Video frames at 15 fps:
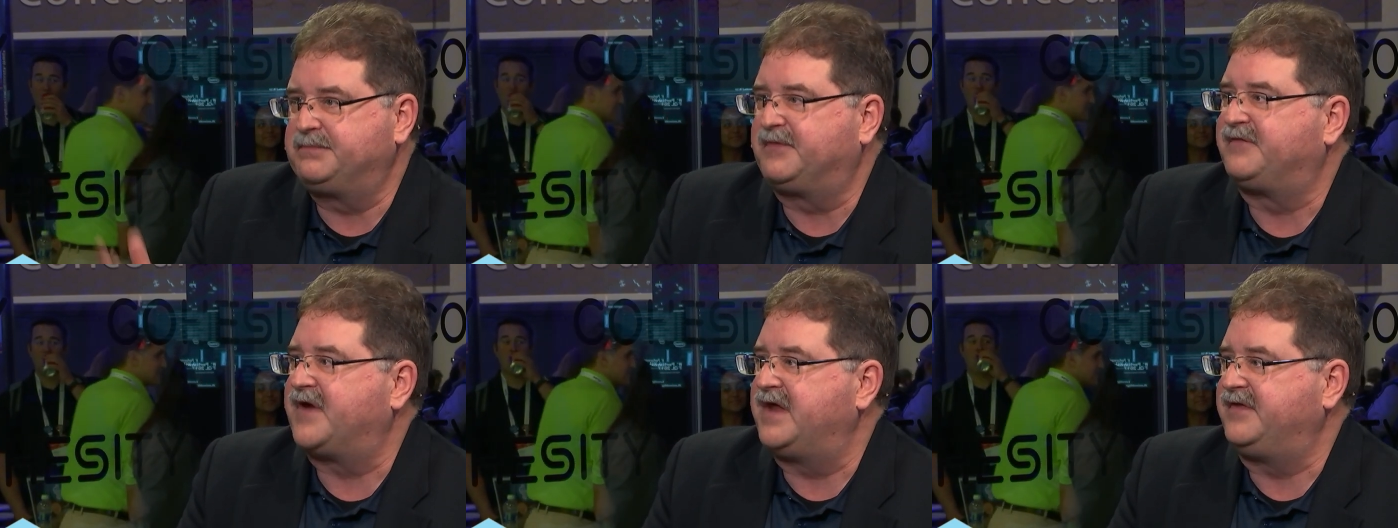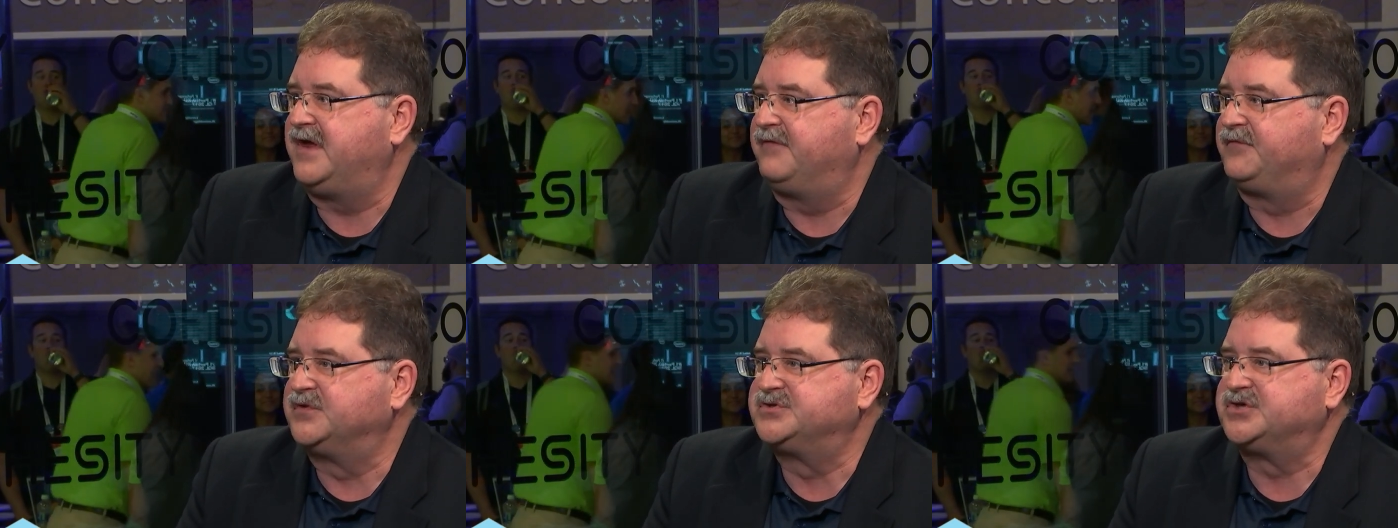Speaker 1: simplify the
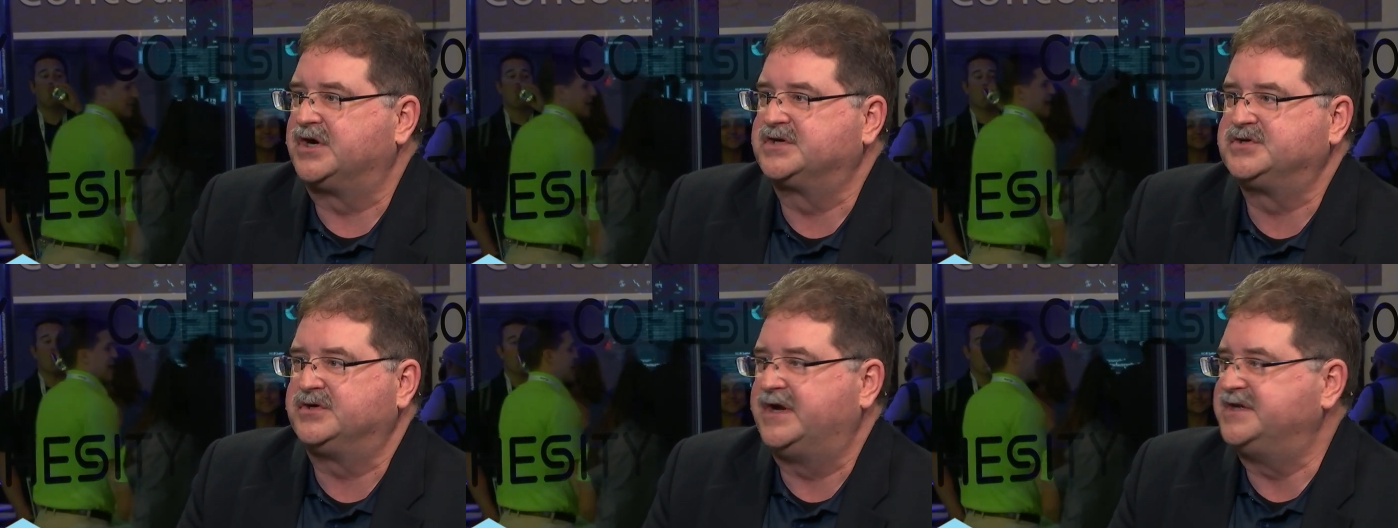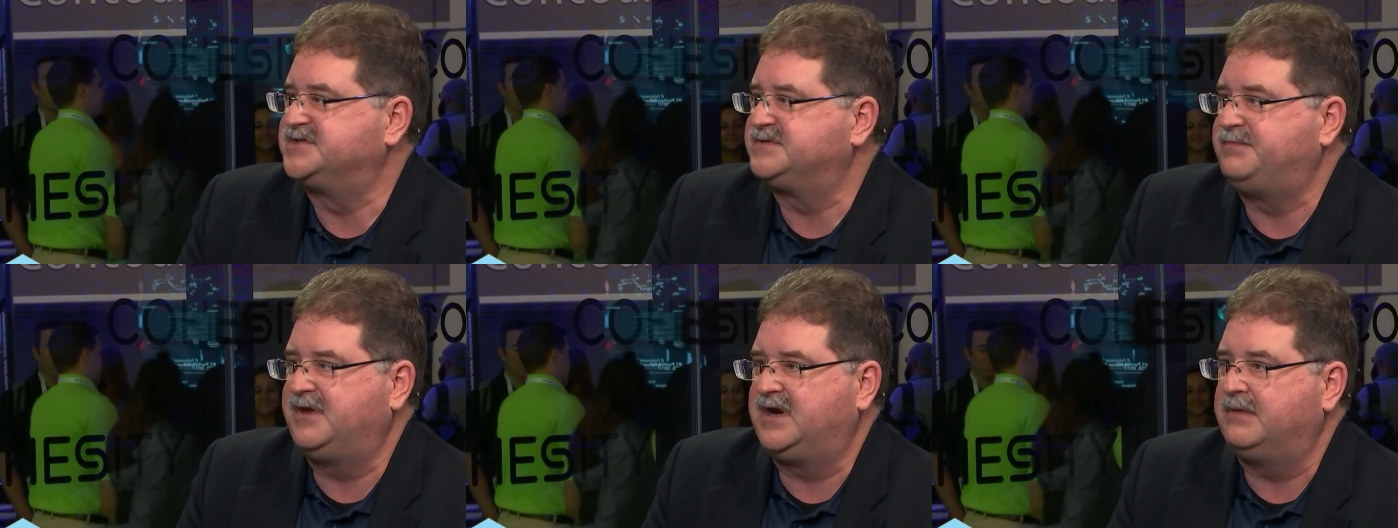infrastructure and
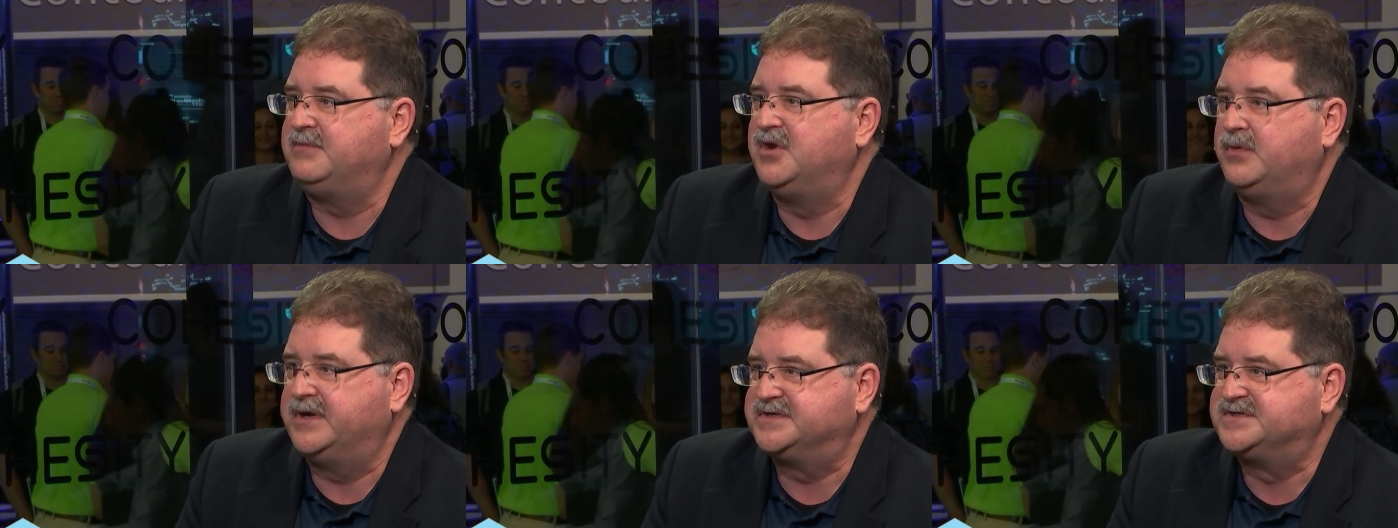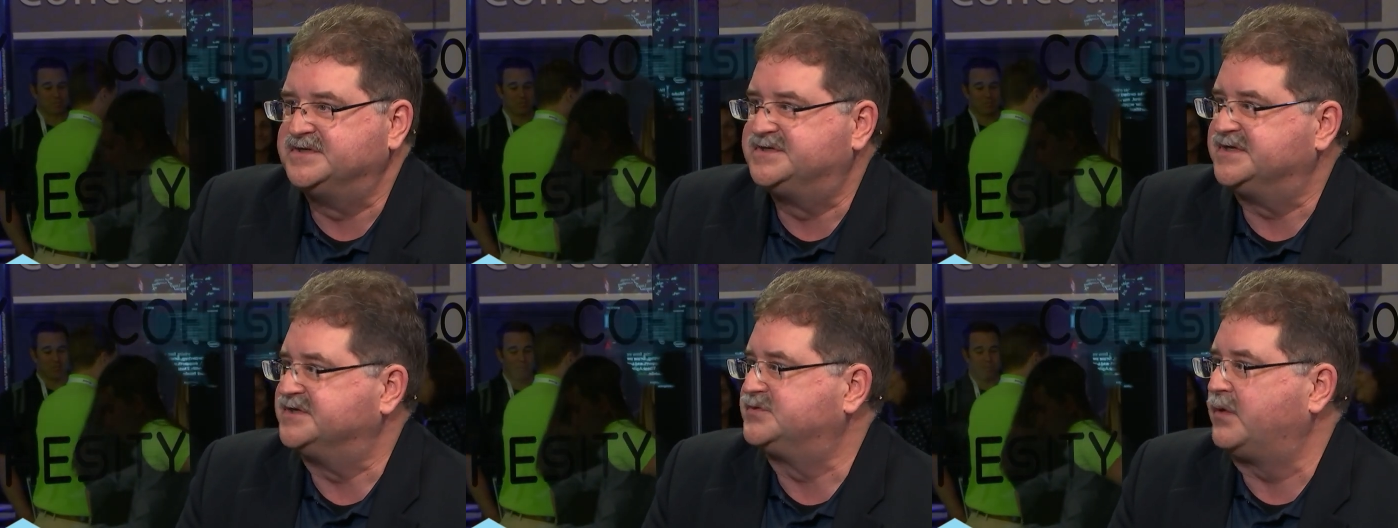spin up new
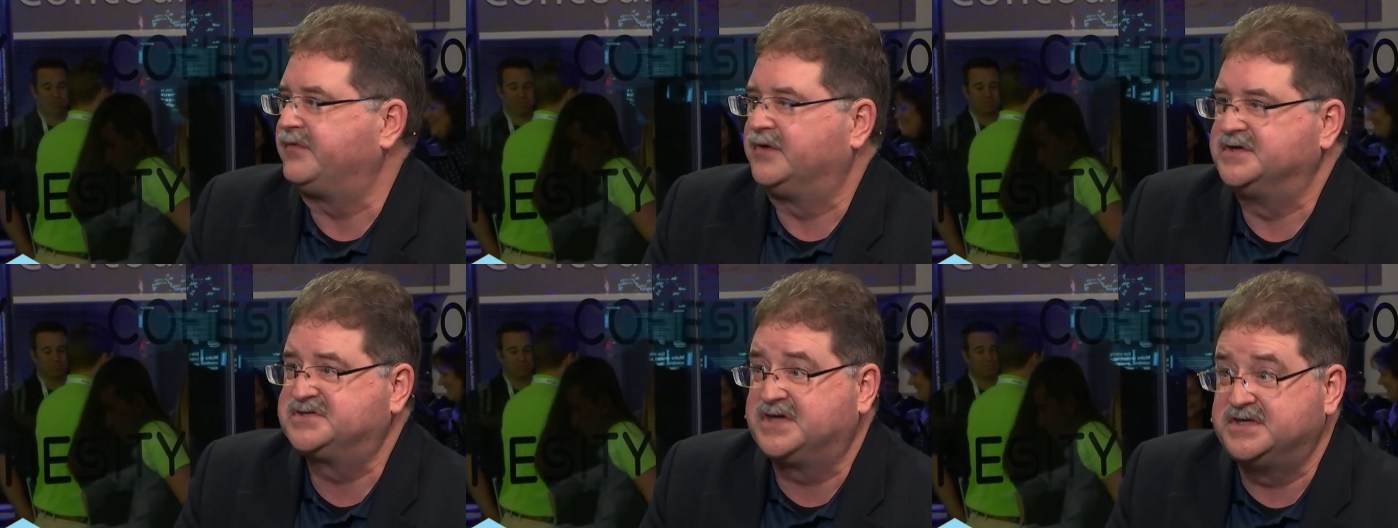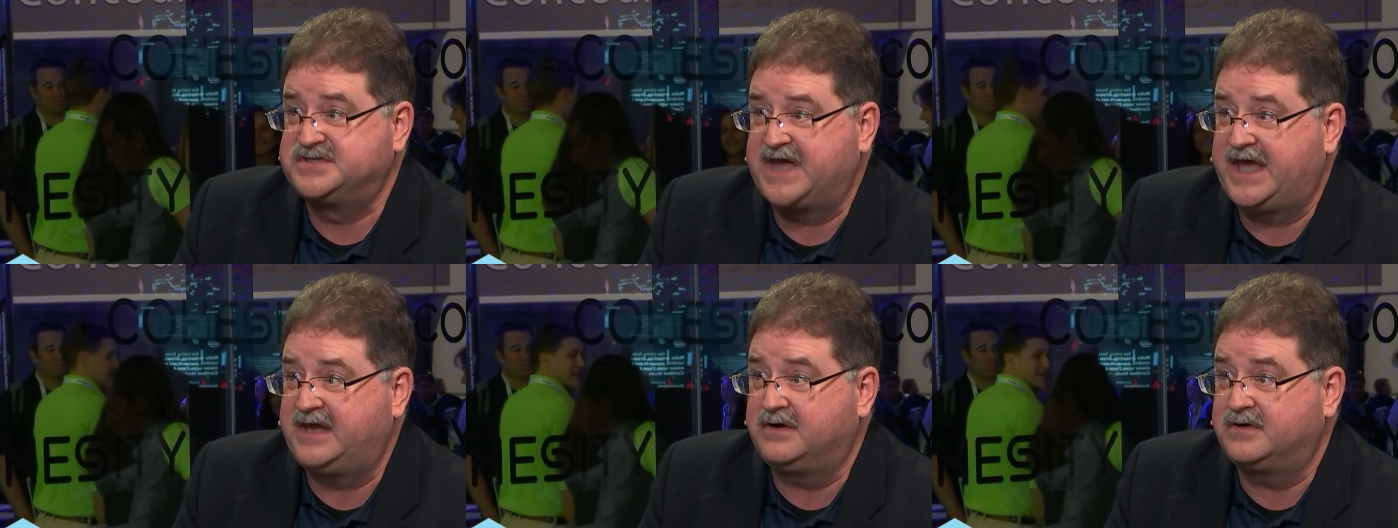instances, whether it's
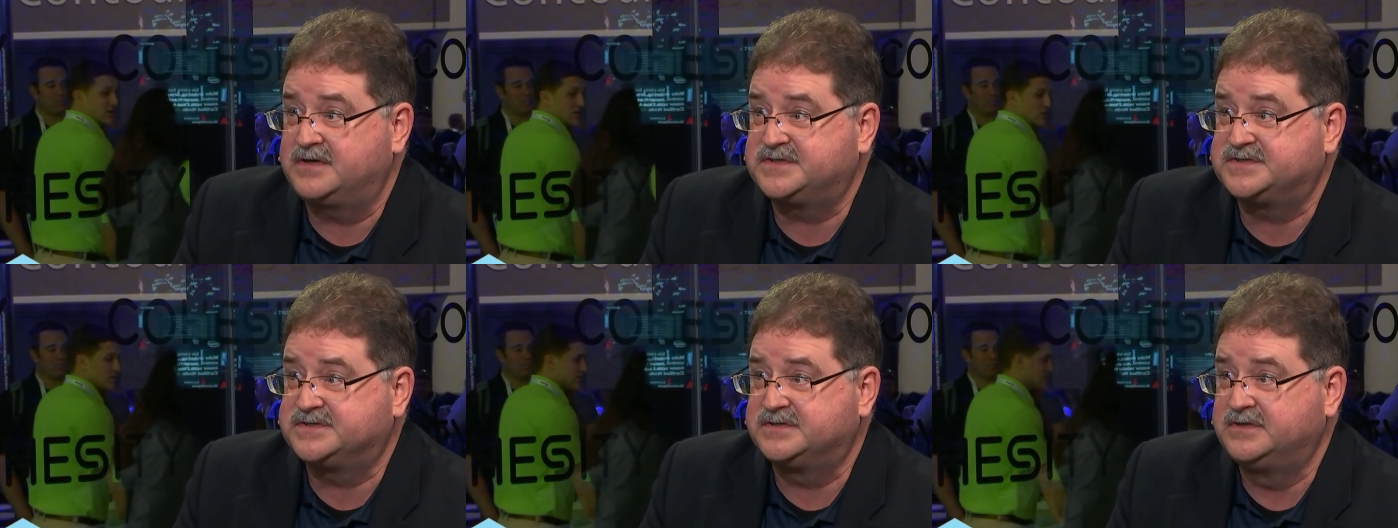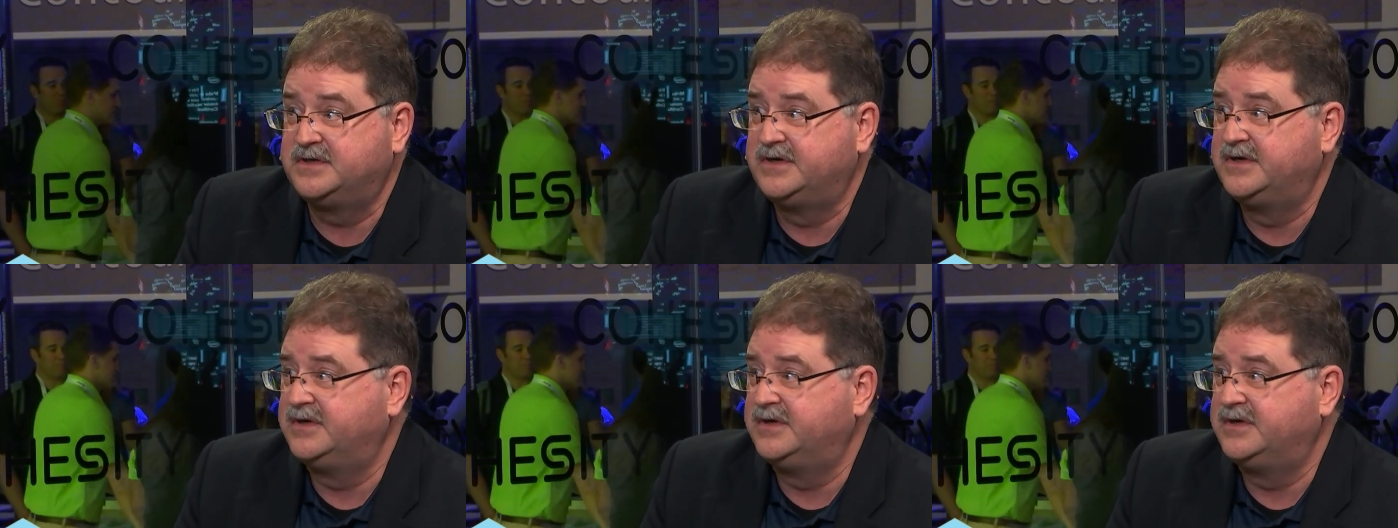containers